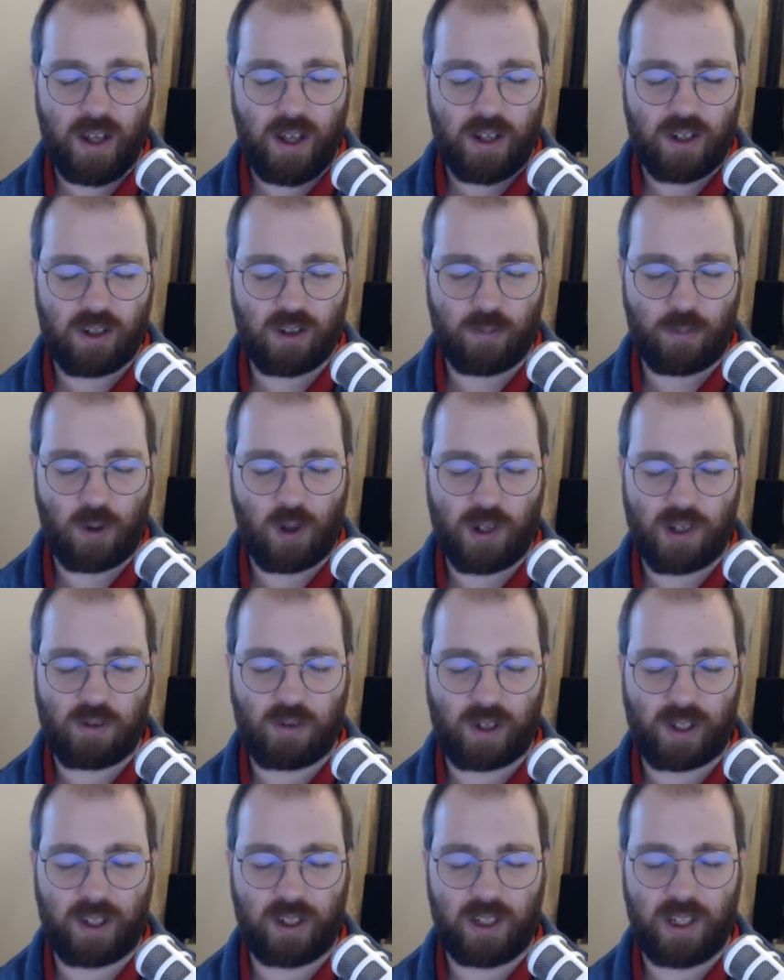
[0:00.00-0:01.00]
to the point where
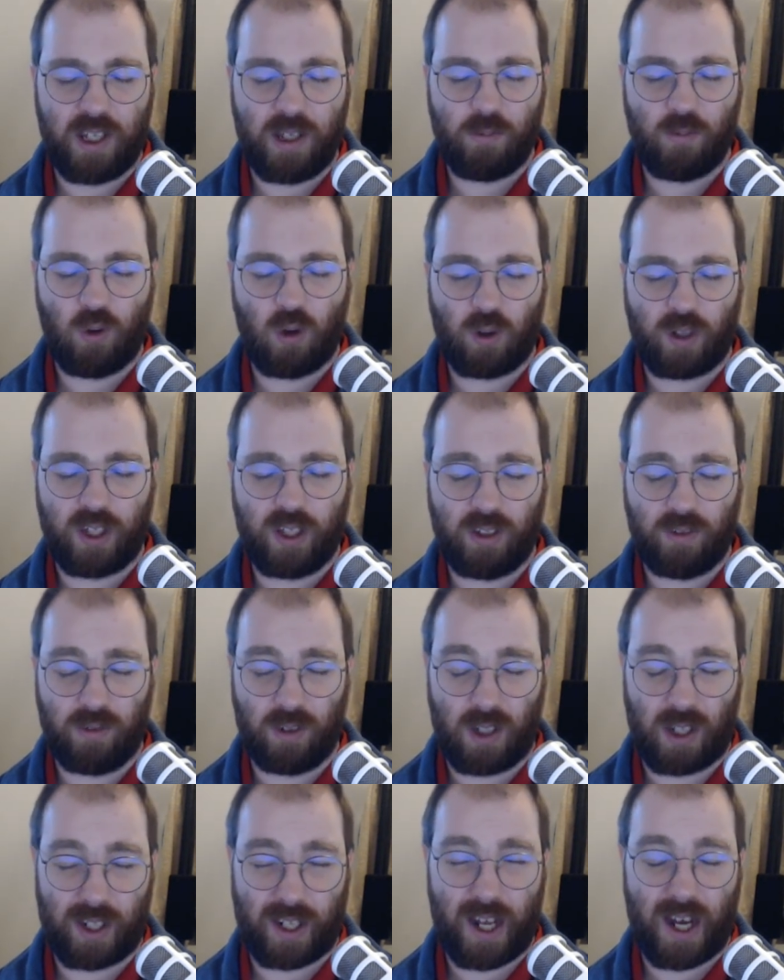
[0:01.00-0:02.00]
I can keep walking for
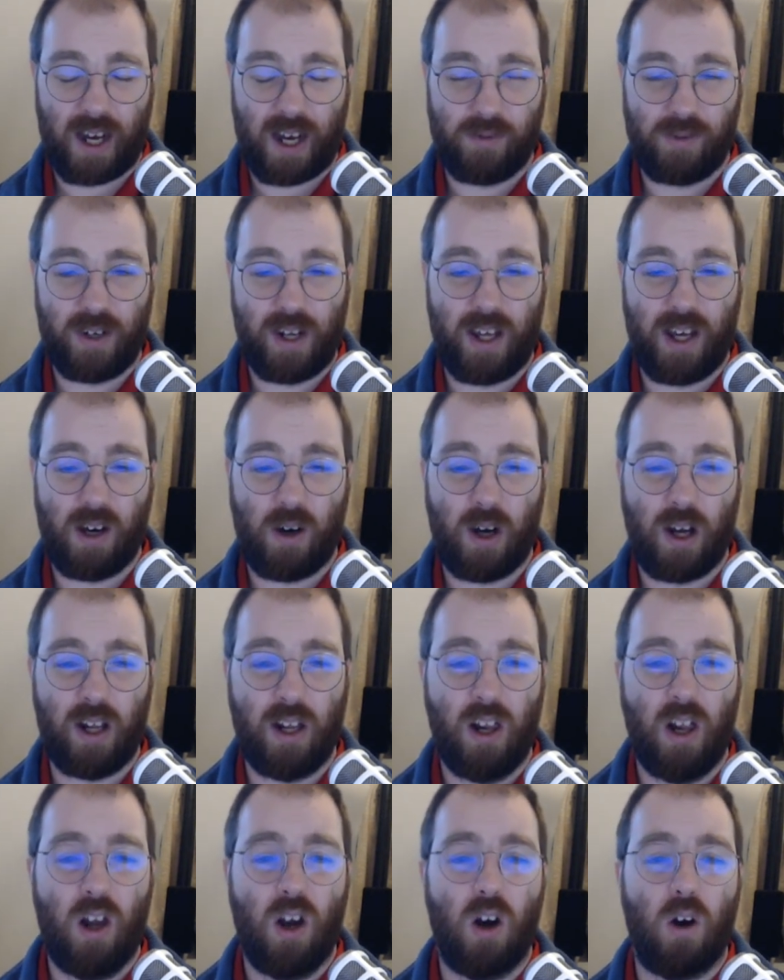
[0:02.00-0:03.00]
like half an hour
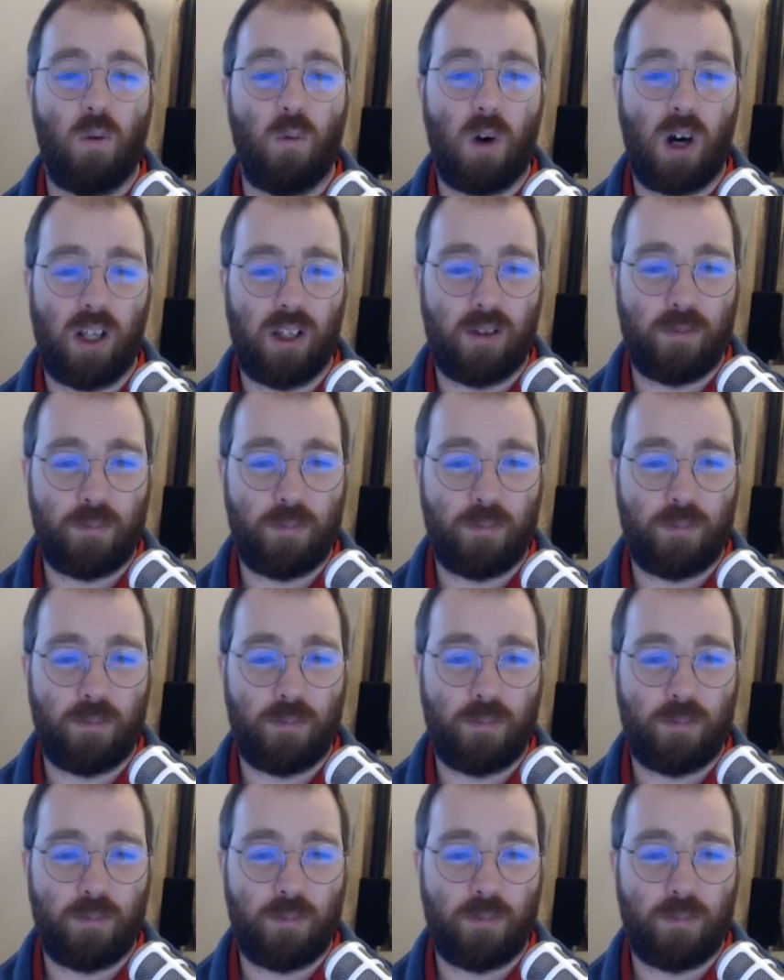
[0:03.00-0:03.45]
while I'm